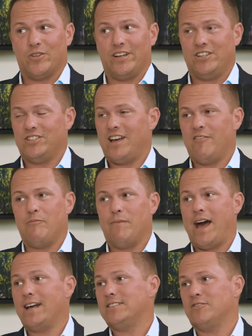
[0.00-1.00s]
or they just have
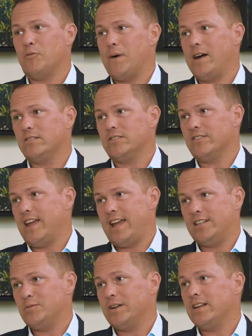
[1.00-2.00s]
massive amounts of
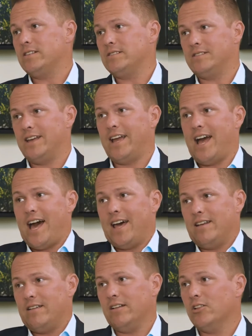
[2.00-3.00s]
gains because they
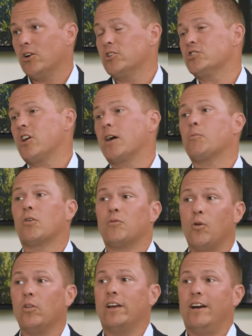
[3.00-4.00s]
had a large stock
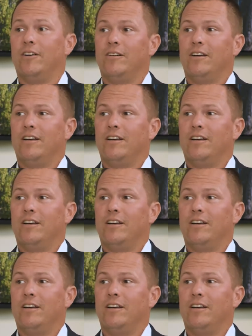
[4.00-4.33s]
portfolio.